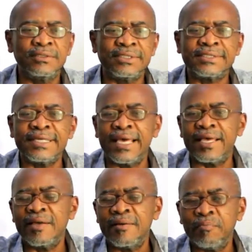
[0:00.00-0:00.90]
to
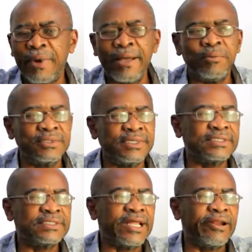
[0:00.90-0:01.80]
say Bible
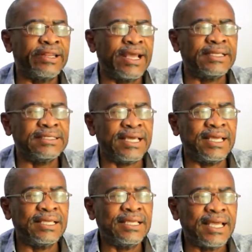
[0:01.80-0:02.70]
dictionary ni ade